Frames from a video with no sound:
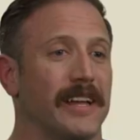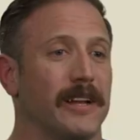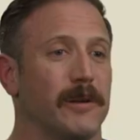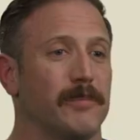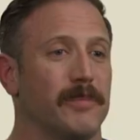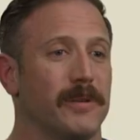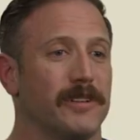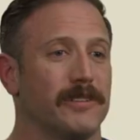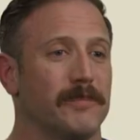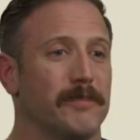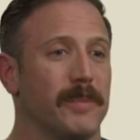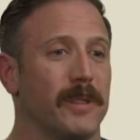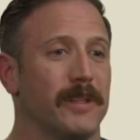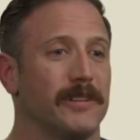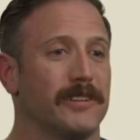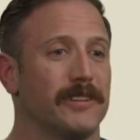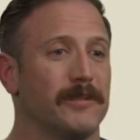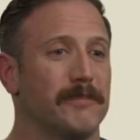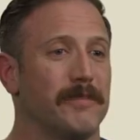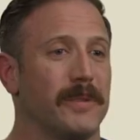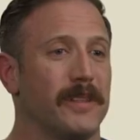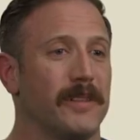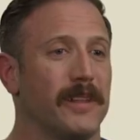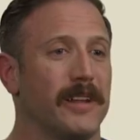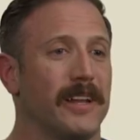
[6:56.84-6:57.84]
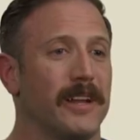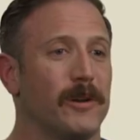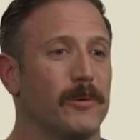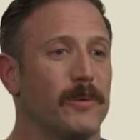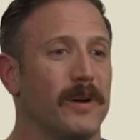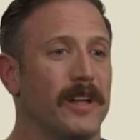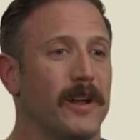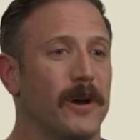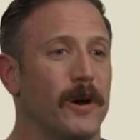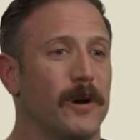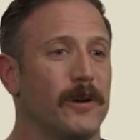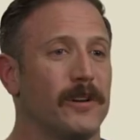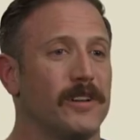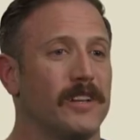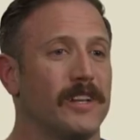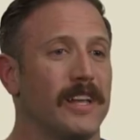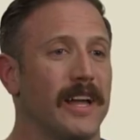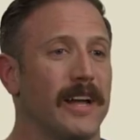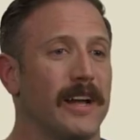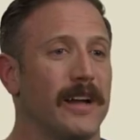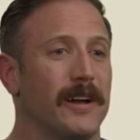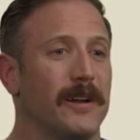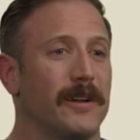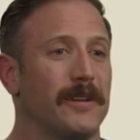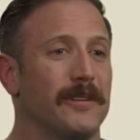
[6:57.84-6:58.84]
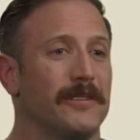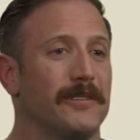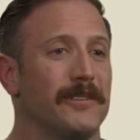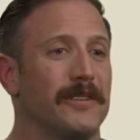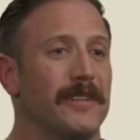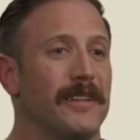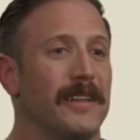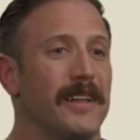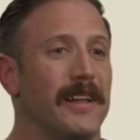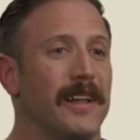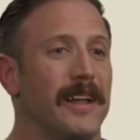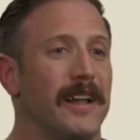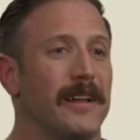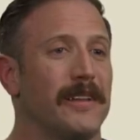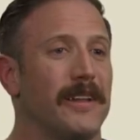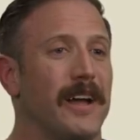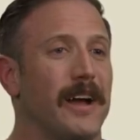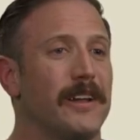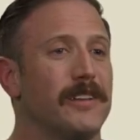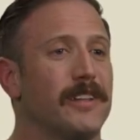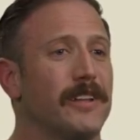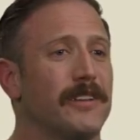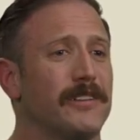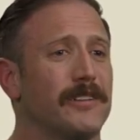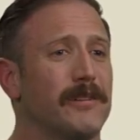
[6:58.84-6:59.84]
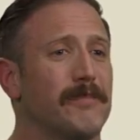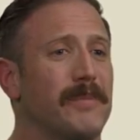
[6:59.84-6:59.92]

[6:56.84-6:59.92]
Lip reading: a responsibility we all share. Not just to